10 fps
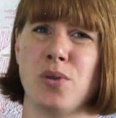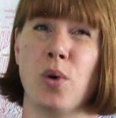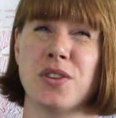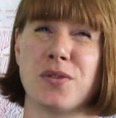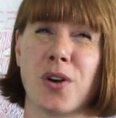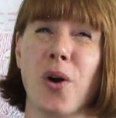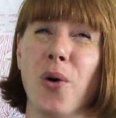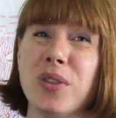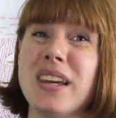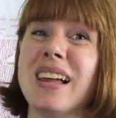was for
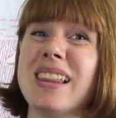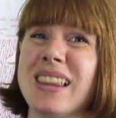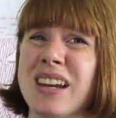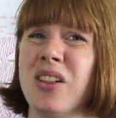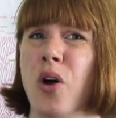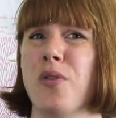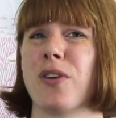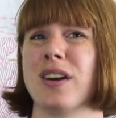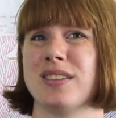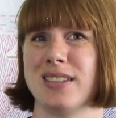only a little
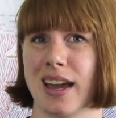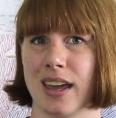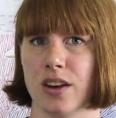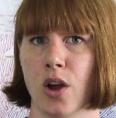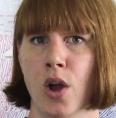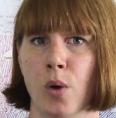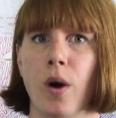over a second,